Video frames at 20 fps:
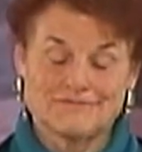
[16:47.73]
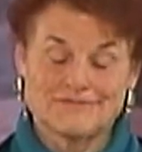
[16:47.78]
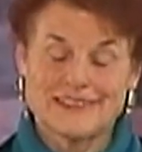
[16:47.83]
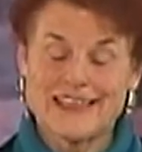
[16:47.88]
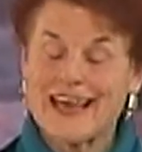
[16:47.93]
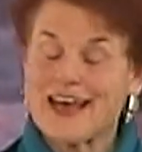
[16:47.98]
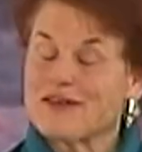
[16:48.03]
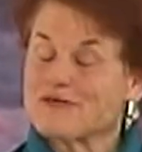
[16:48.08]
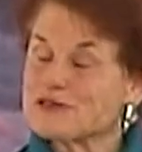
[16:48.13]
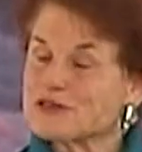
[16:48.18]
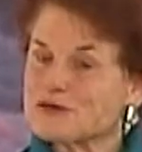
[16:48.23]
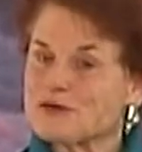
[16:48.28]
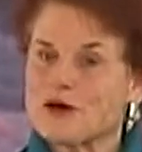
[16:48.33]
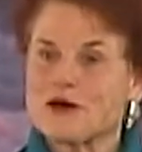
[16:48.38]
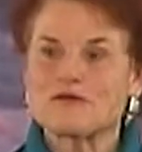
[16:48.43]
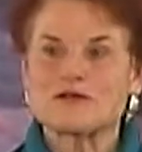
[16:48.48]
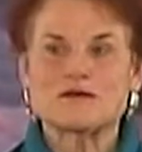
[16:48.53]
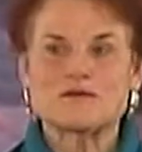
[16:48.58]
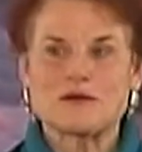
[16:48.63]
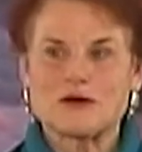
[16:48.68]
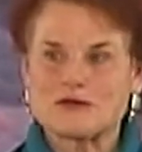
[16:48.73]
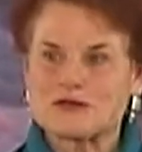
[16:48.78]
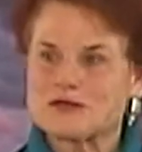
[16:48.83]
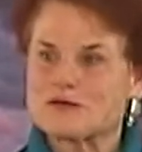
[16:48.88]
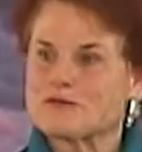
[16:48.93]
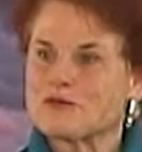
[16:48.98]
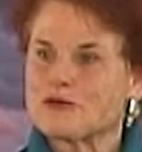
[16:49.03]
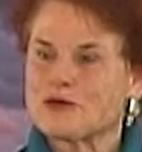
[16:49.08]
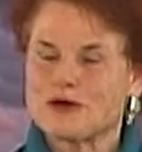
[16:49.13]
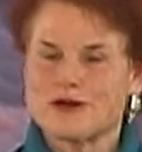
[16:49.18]
that was what was most
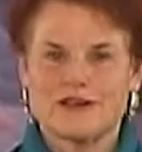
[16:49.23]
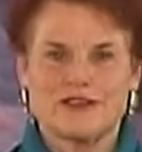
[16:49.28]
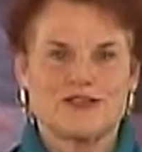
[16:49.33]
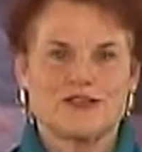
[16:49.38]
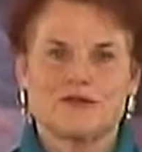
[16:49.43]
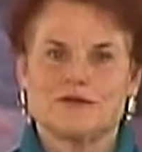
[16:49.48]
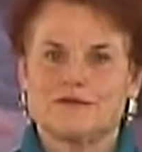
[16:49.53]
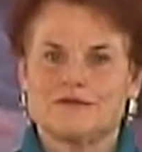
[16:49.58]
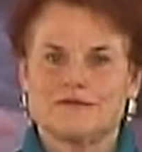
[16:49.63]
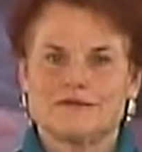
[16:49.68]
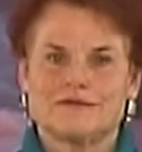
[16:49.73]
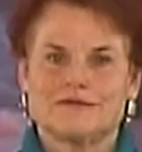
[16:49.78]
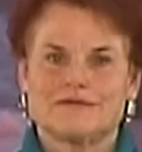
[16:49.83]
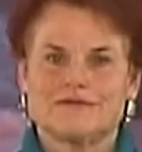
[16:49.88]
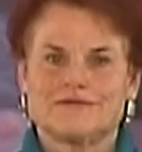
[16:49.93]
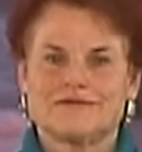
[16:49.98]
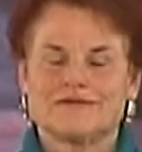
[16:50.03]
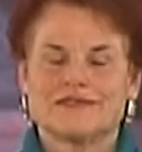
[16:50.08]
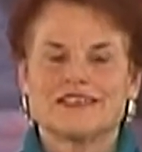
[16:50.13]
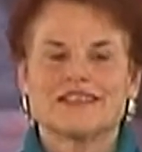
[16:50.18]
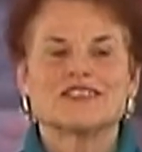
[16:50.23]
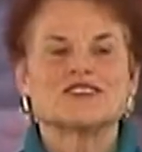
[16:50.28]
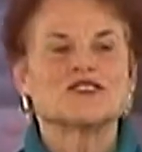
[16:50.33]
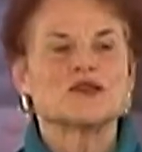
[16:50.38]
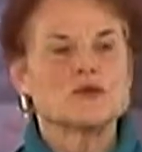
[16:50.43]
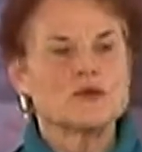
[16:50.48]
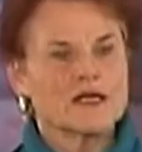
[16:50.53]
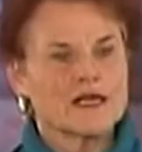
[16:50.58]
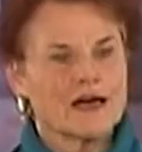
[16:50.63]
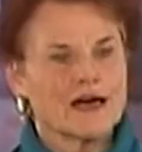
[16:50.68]
important to him.
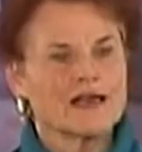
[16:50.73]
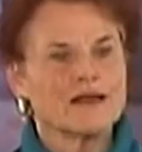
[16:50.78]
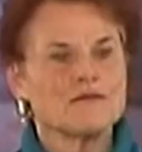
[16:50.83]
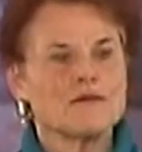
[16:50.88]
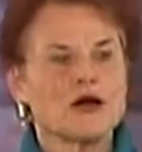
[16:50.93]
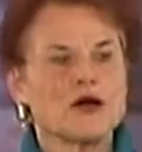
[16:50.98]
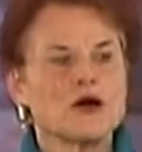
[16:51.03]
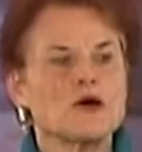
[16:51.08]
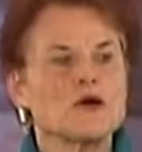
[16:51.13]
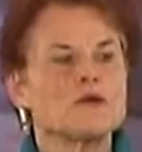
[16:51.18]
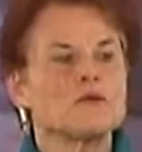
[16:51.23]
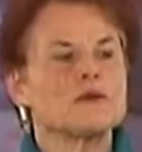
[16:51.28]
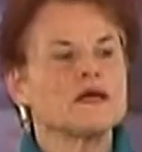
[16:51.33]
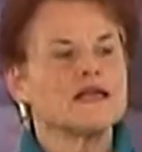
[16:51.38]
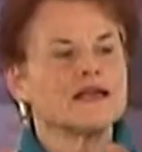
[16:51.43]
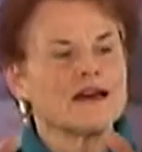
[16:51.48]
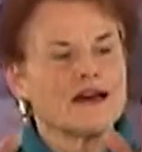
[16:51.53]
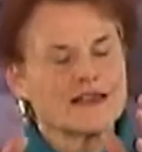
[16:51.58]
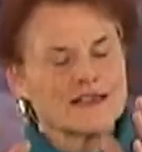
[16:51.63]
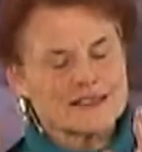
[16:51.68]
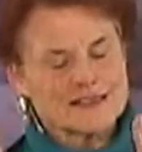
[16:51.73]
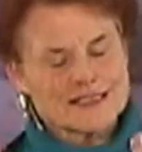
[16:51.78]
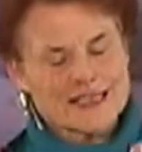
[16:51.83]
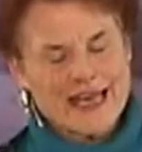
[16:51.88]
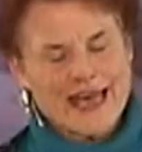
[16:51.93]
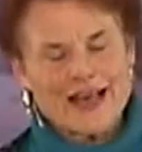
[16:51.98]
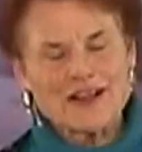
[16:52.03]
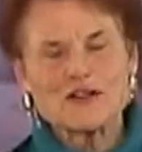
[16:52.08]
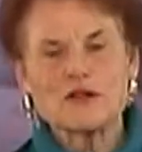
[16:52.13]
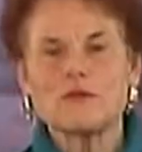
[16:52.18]
So we got him home, he got his
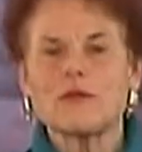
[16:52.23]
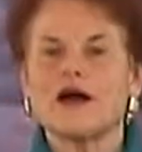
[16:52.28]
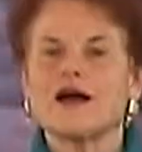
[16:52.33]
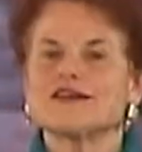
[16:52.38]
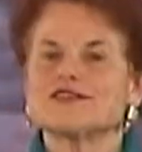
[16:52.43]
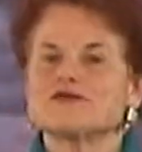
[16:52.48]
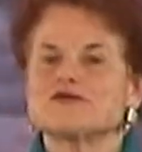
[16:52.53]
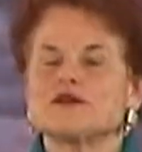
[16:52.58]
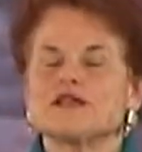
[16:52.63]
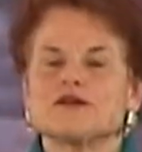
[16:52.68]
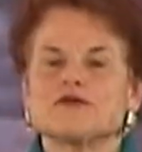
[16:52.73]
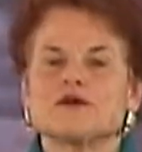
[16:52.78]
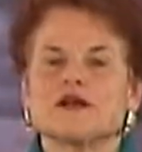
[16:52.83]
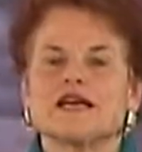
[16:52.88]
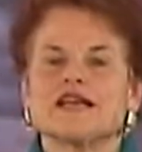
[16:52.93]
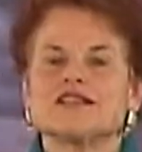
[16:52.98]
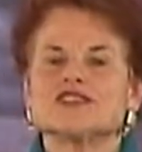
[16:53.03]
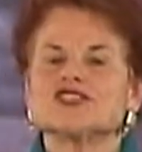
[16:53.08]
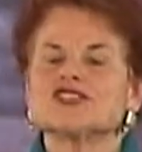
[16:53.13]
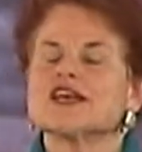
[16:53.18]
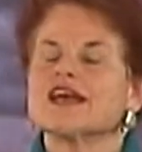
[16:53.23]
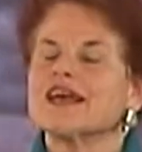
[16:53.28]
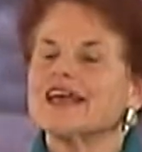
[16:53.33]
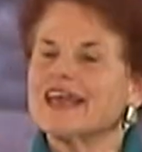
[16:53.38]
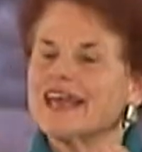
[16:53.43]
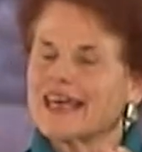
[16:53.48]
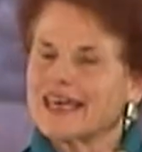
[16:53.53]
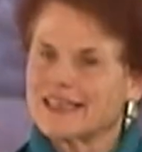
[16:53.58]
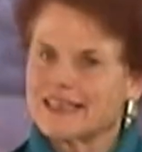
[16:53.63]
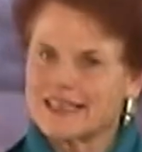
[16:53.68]
tackle box rearranged,
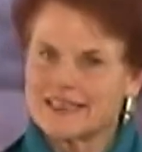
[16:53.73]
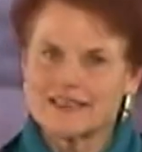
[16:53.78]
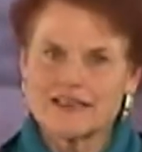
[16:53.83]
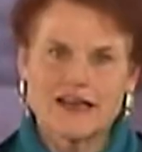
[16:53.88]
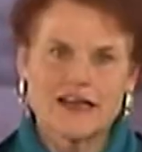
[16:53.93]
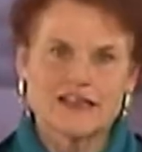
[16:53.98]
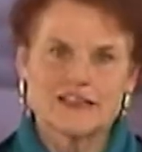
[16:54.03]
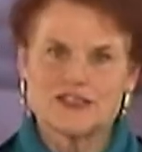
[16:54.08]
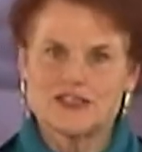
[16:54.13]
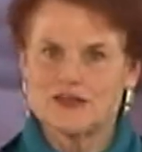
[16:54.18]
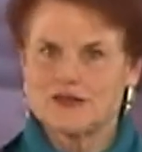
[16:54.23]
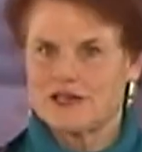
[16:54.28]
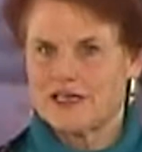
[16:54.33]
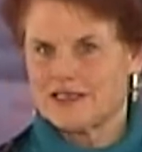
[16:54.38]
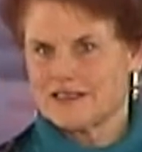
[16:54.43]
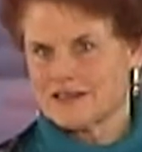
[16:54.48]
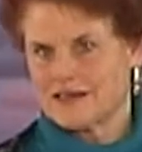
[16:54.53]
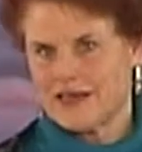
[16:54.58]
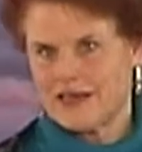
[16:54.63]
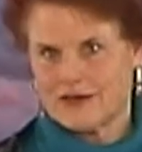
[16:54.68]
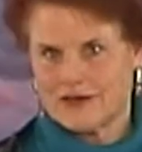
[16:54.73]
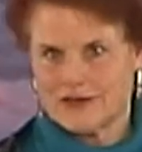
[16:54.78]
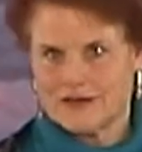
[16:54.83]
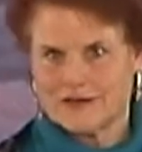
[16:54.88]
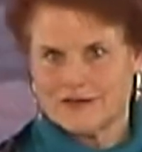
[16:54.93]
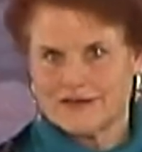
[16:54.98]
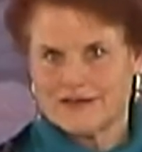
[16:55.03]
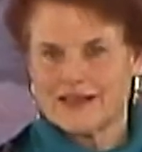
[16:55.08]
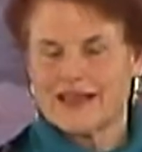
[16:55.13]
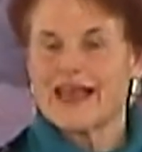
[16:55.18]
and he died two days later
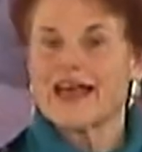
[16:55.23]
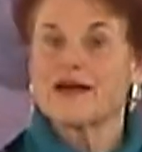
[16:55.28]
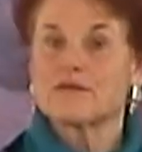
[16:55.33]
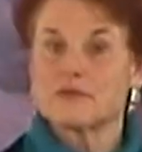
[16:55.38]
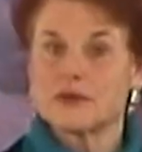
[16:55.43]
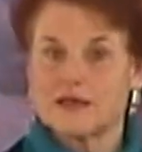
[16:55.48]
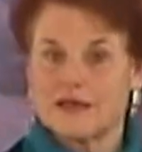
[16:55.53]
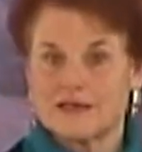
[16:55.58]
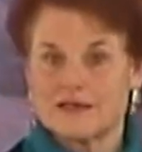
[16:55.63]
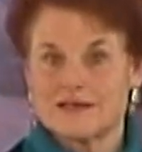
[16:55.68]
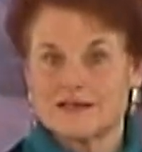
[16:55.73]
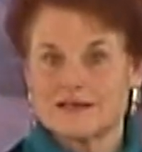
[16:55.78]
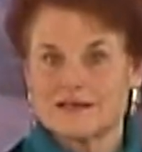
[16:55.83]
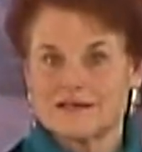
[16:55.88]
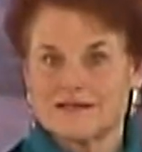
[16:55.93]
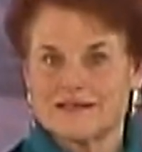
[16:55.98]
at peace.